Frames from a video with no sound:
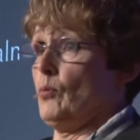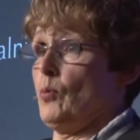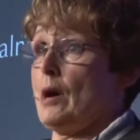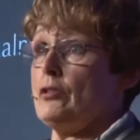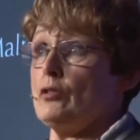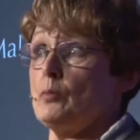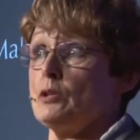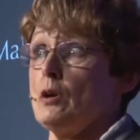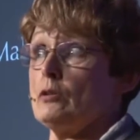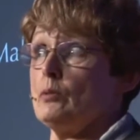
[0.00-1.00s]
Why should
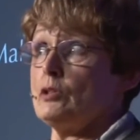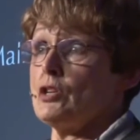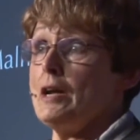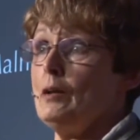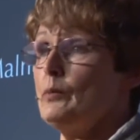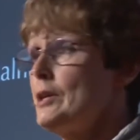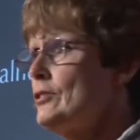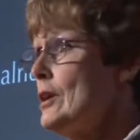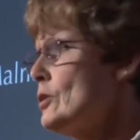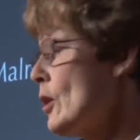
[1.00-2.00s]
we talk to a child when
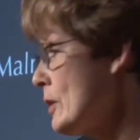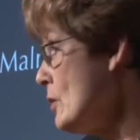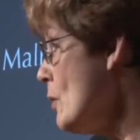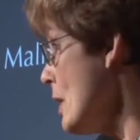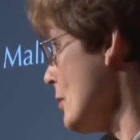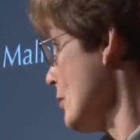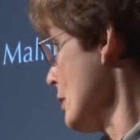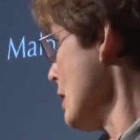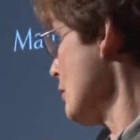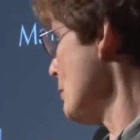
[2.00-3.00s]
it's not talking to
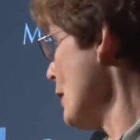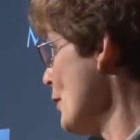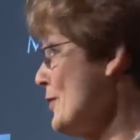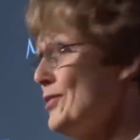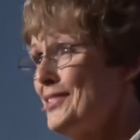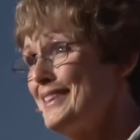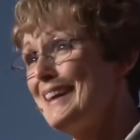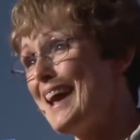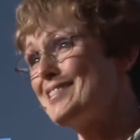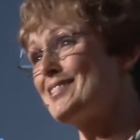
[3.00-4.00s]
us? A lot of parents
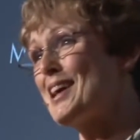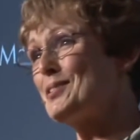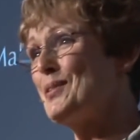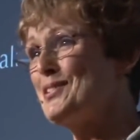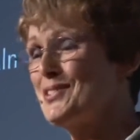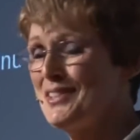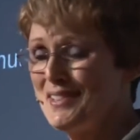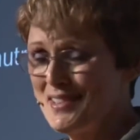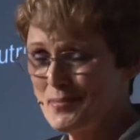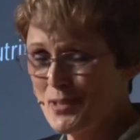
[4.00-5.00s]
ask that question,
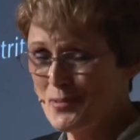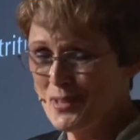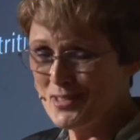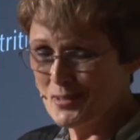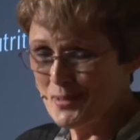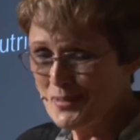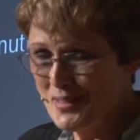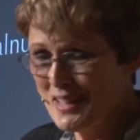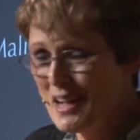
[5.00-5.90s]
pretty reasonable.